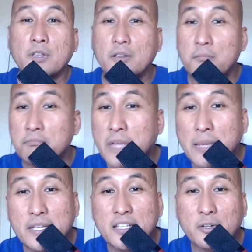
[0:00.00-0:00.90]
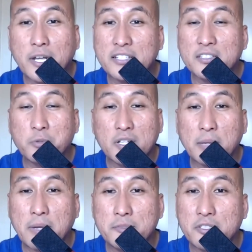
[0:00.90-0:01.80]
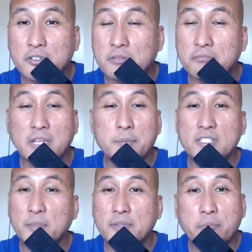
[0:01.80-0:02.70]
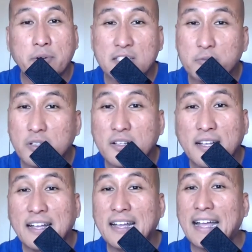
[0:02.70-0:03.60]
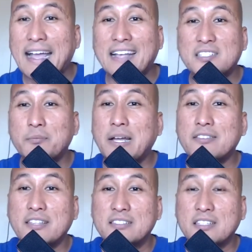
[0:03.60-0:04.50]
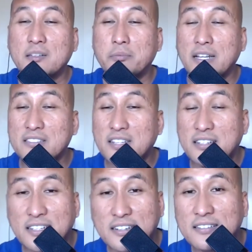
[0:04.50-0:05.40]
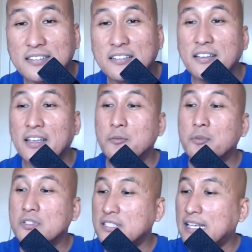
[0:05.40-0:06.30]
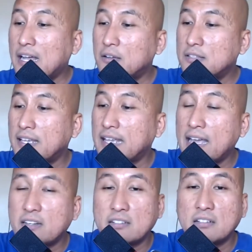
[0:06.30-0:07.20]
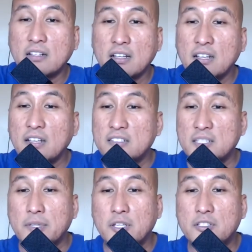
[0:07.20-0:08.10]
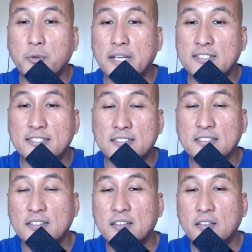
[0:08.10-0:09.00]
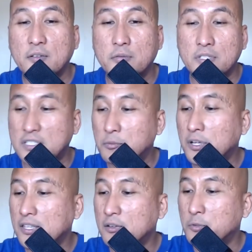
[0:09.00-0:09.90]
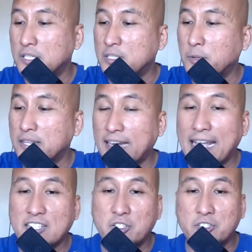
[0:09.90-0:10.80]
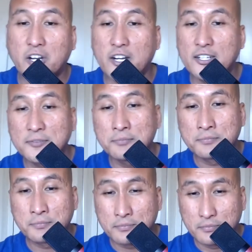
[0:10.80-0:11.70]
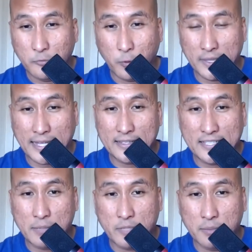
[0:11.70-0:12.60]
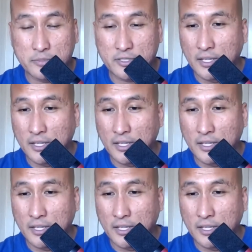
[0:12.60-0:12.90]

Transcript: Maybe the questions will come up too. Maybe some of the press will ask about this at the press junket, and we'll see how they handle some of those questions. We'll see what we'll see what their answers are when that time comes.